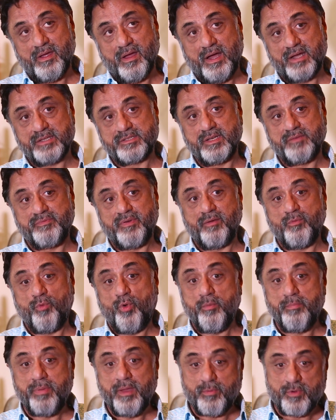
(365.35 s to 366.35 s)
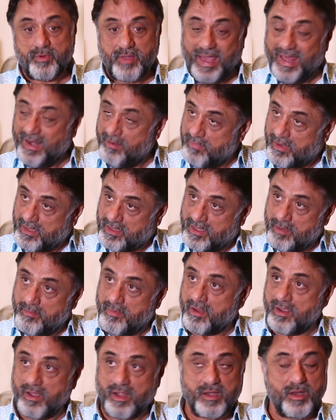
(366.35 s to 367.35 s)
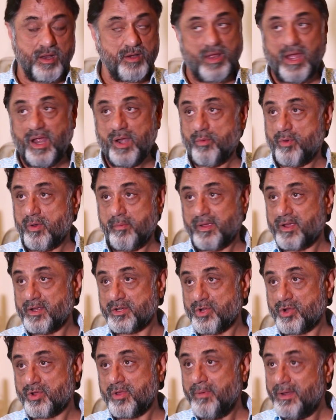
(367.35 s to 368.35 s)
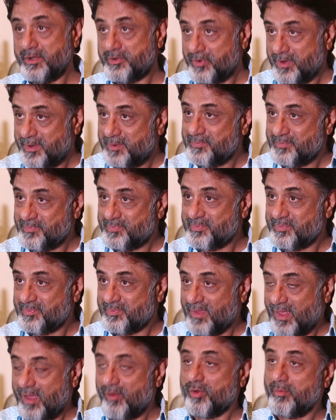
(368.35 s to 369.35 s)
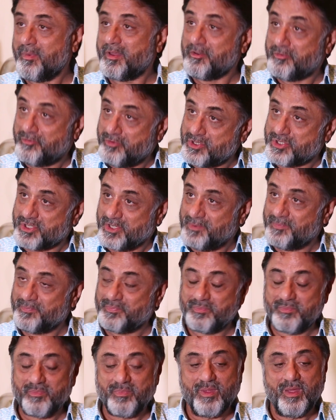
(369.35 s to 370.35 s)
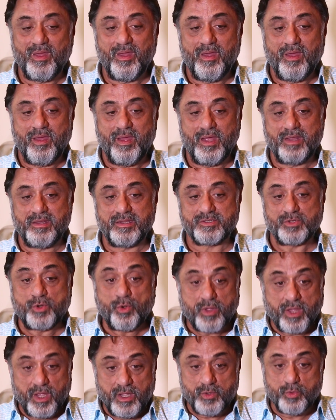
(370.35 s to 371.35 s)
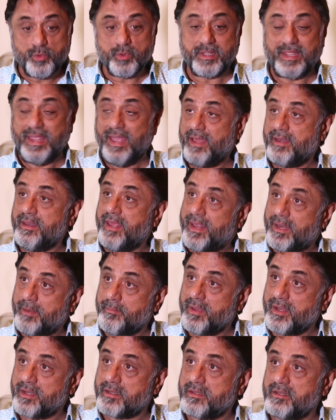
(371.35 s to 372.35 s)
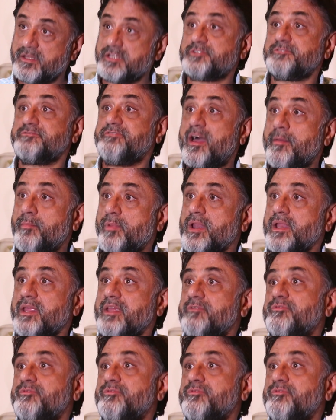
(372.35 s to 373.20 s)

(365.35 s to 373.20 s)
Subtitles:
I said, if I won't be able to animate them, I don't want to make a documentary. I want to make a feature. And they said, okay, you can animate his family.